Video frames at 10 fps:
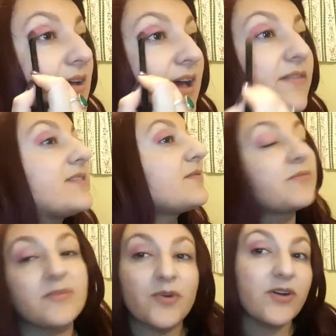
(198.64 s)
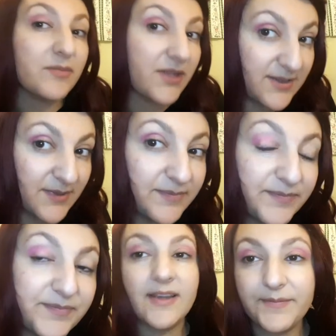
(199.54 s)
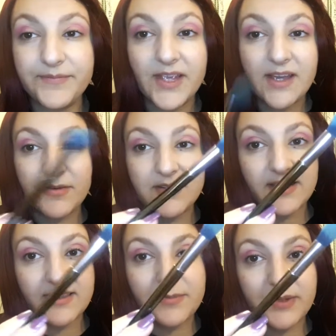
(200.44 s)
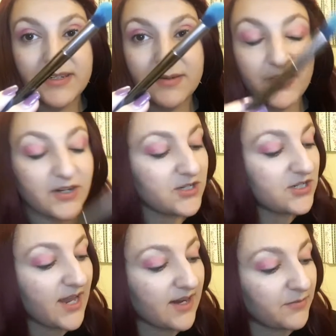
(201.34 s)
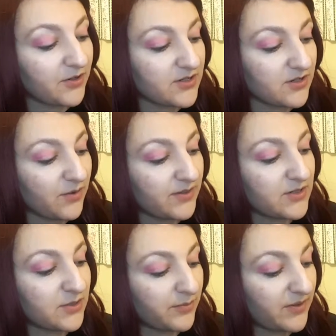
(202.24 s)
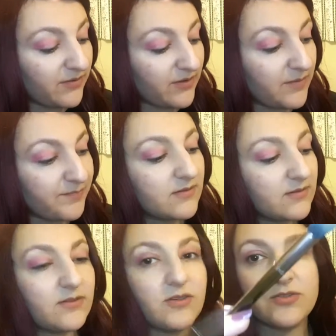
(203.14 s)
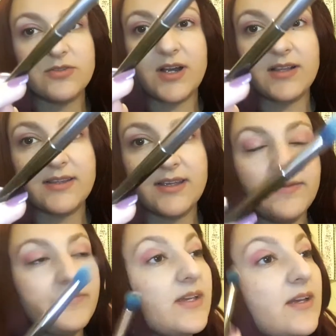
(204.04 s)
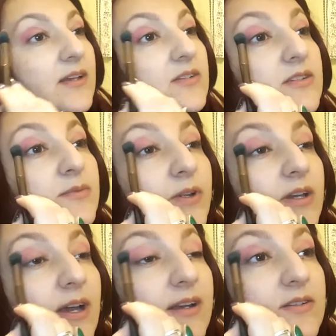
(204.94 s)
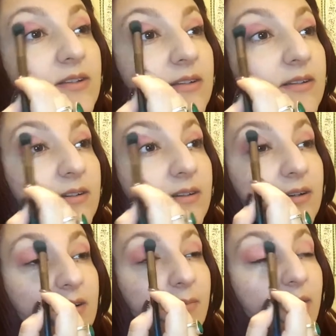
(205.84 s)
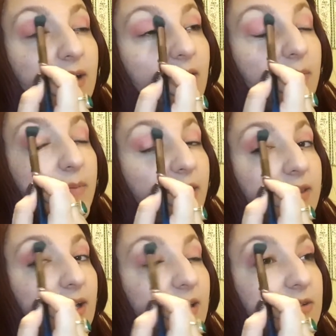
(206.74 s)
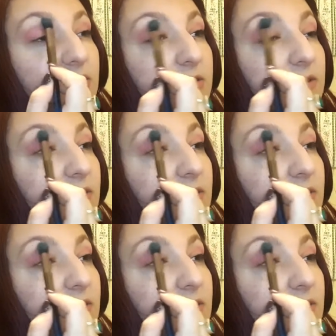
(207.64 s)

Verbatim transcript: having some product placement. I'm going to take this blending brush and I'm going to go into a bit of a neutral colour there and just smoke it out into the upper part of the arch.